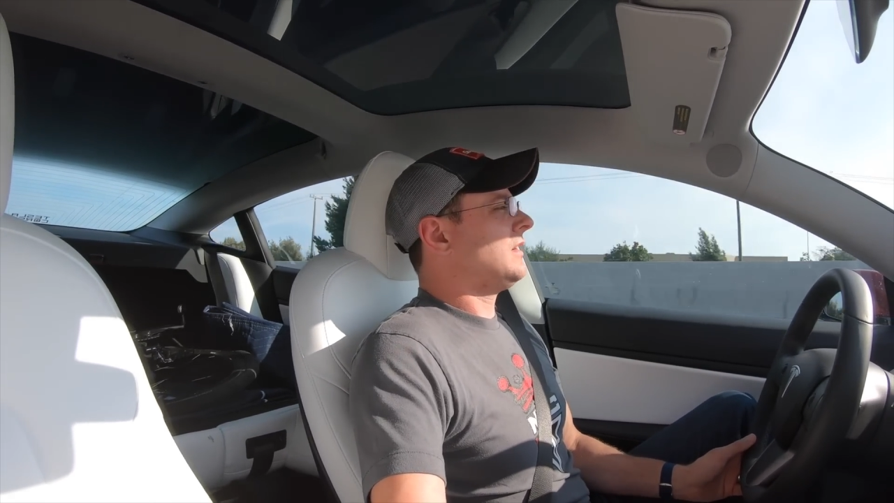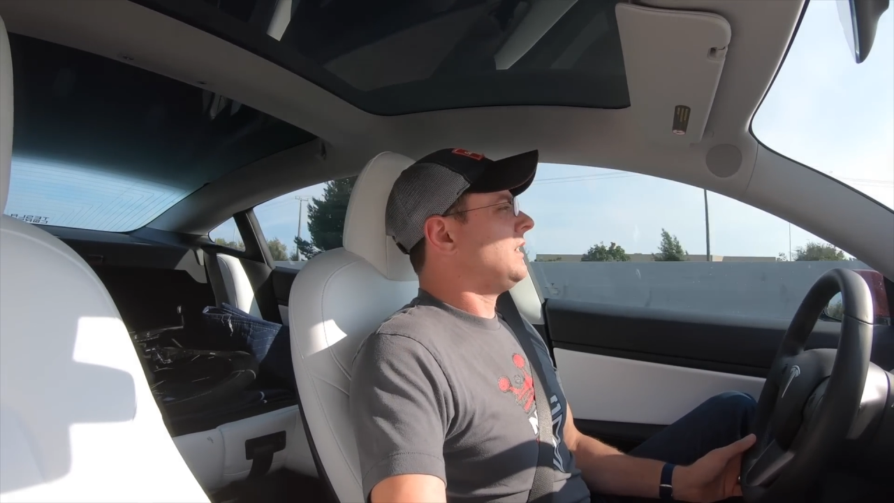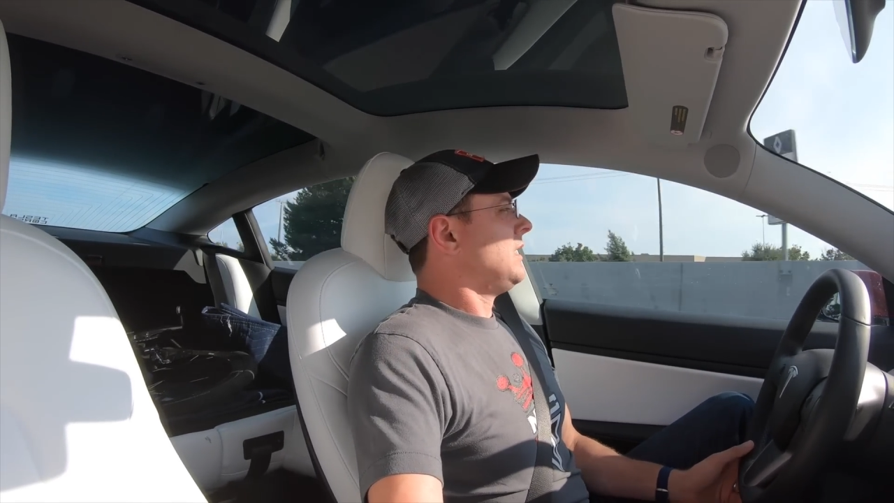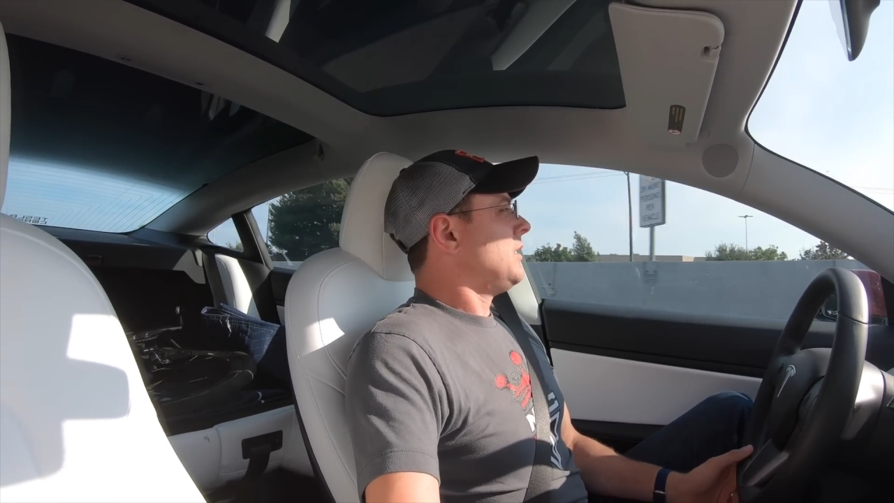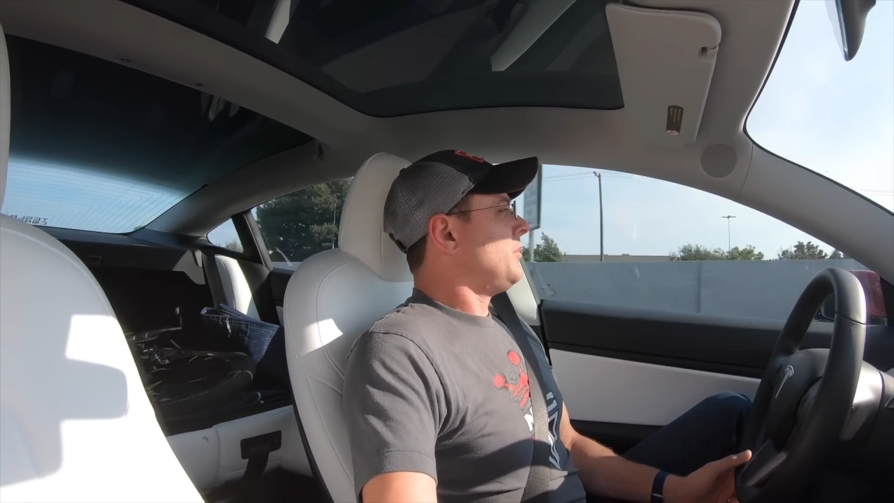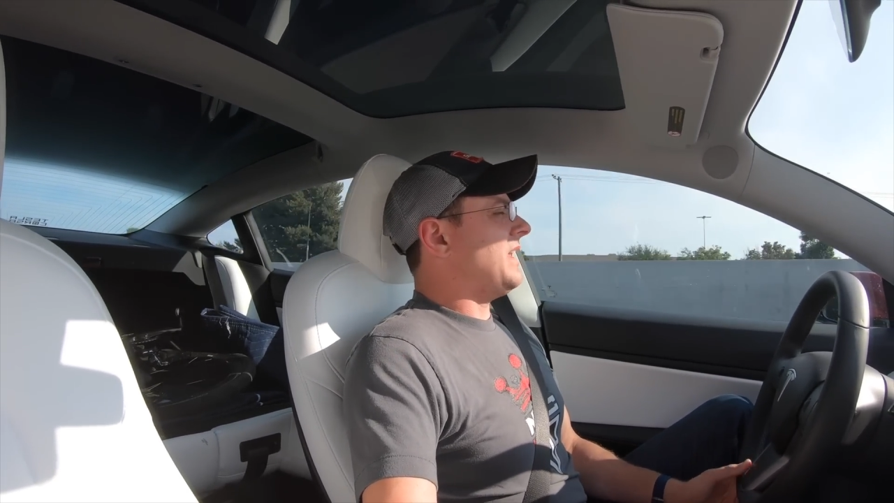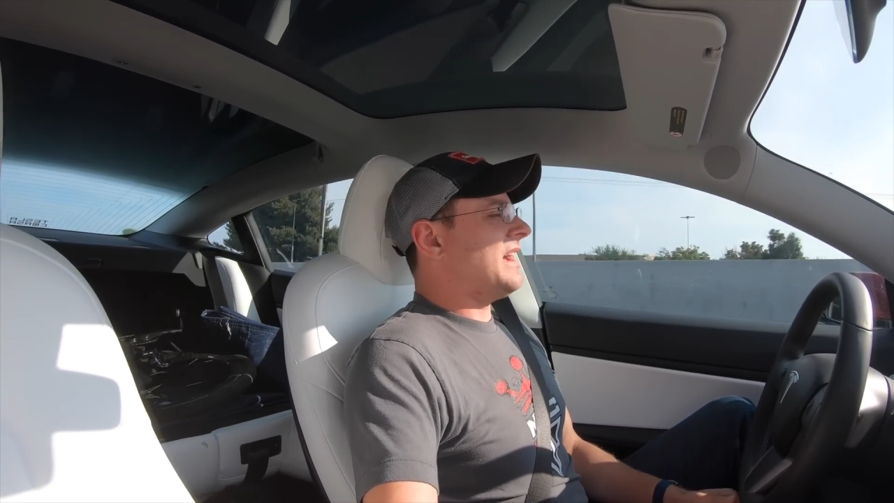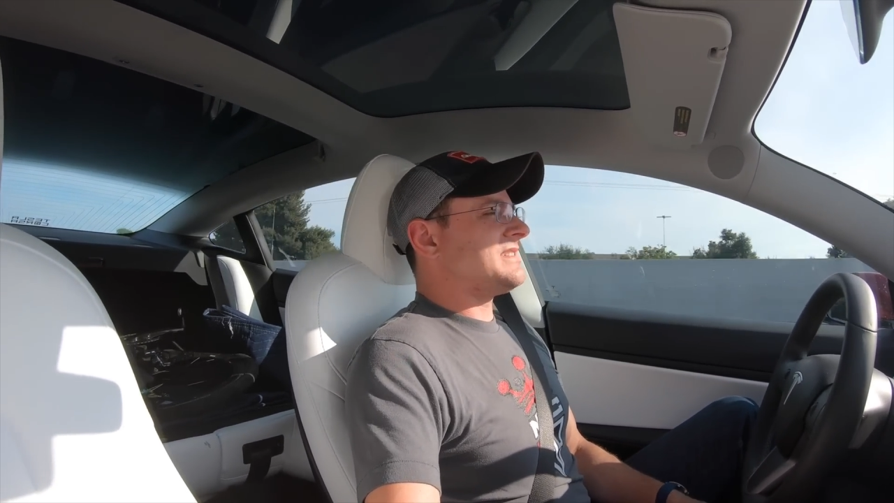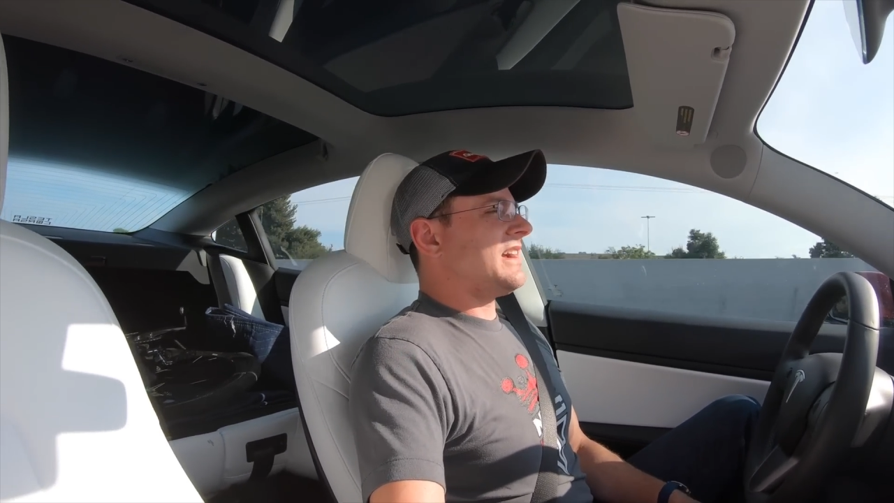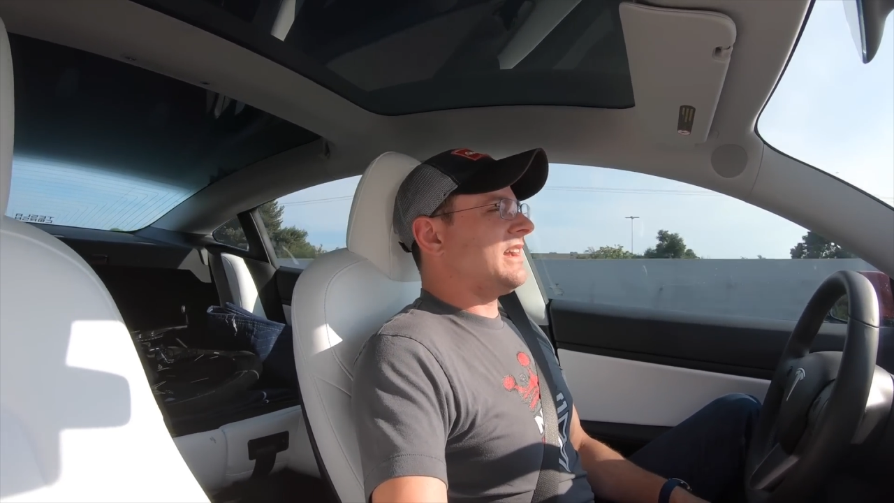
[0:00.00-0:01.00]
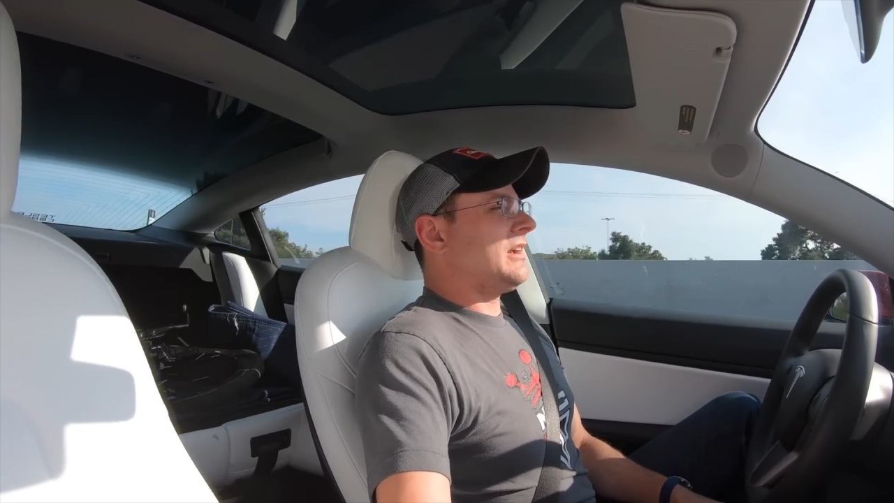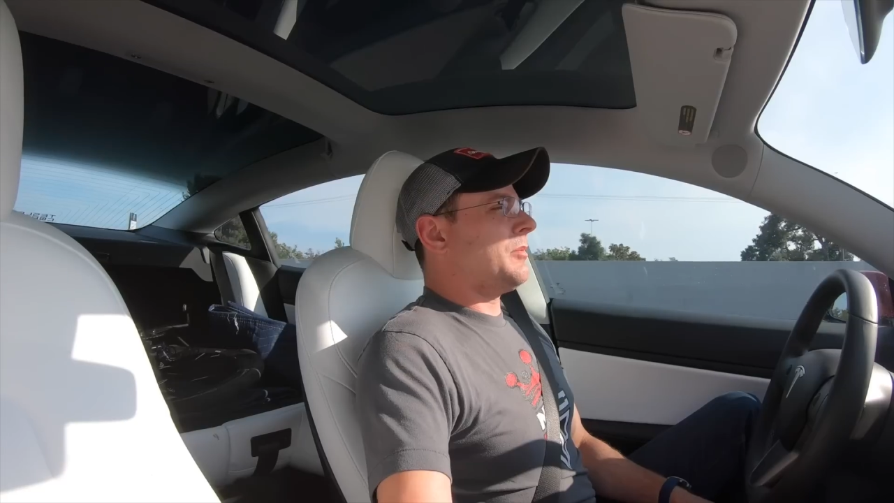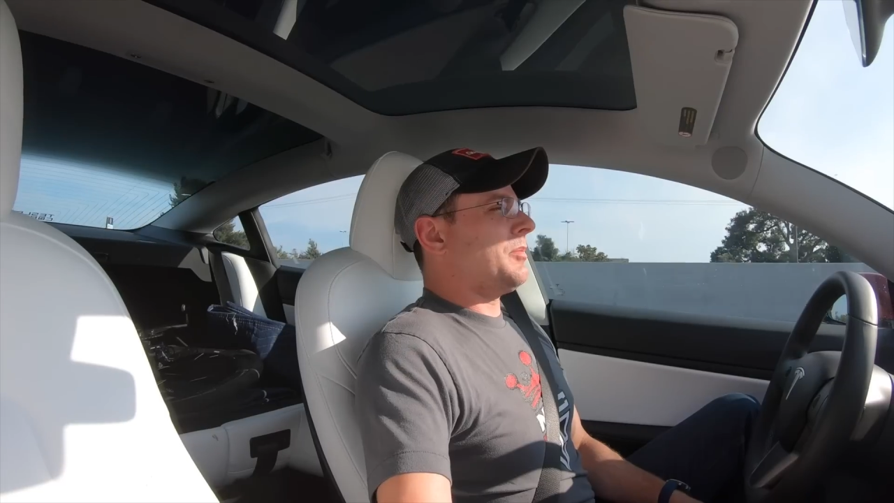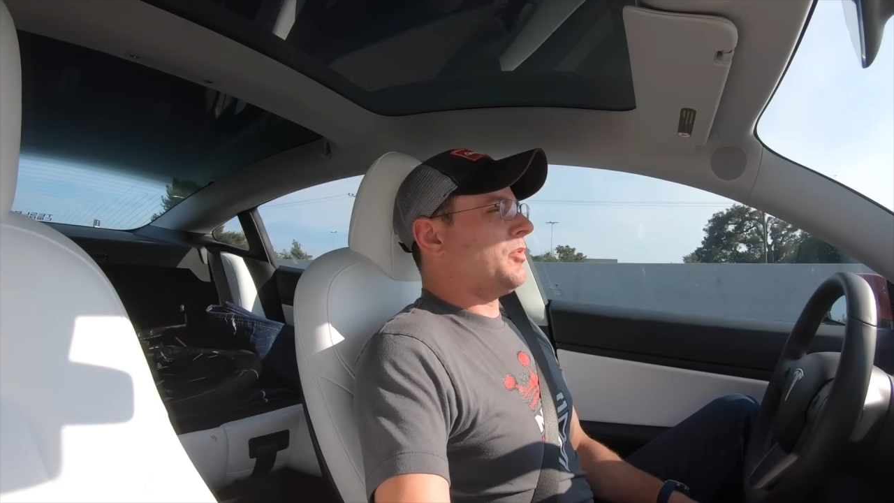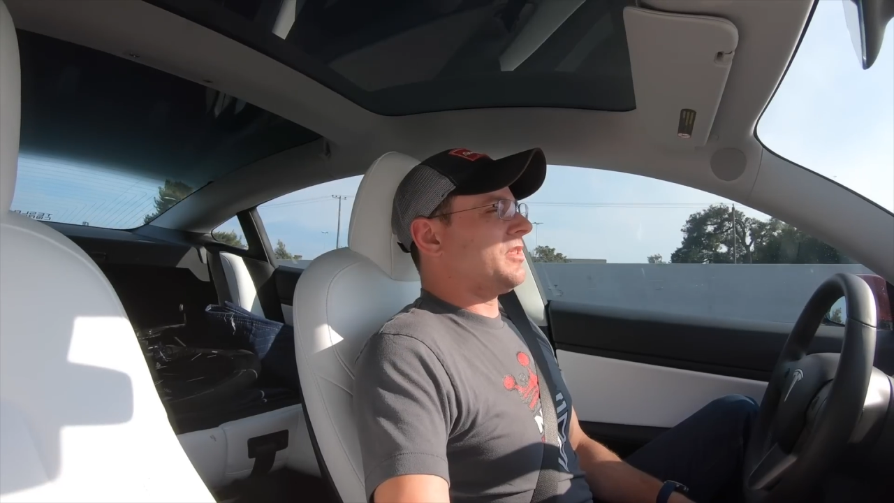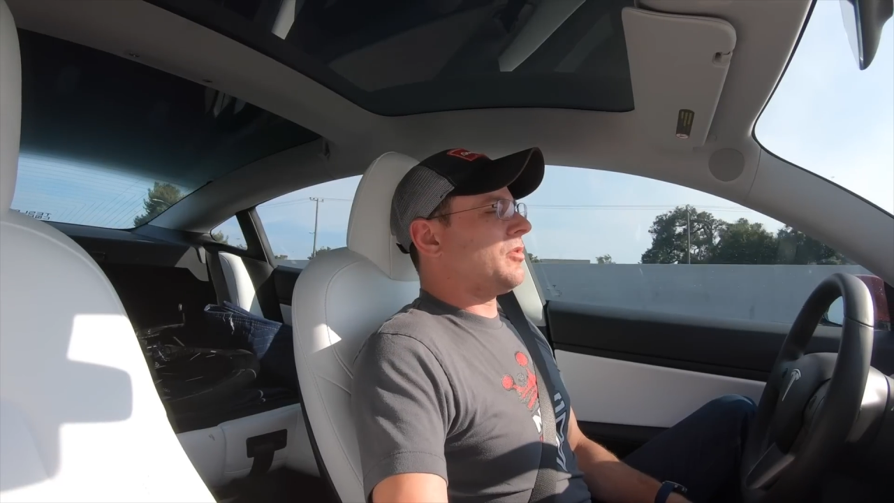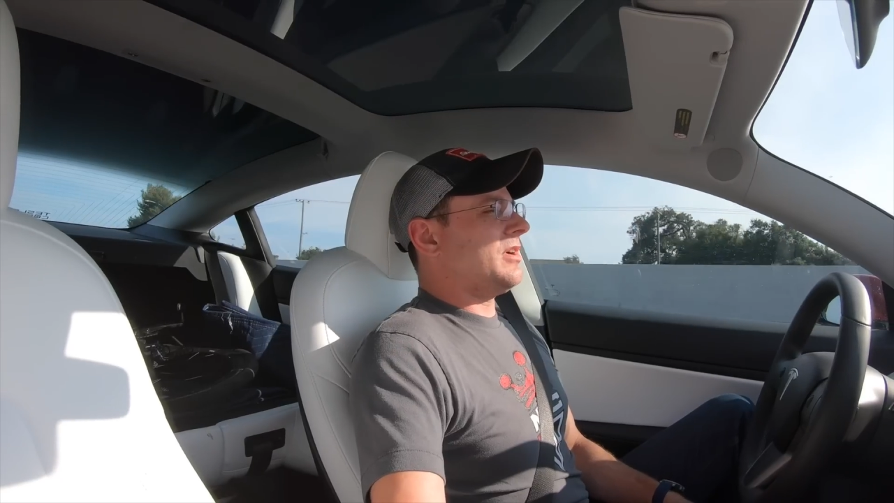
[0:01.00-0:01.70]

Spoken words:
But as I come up with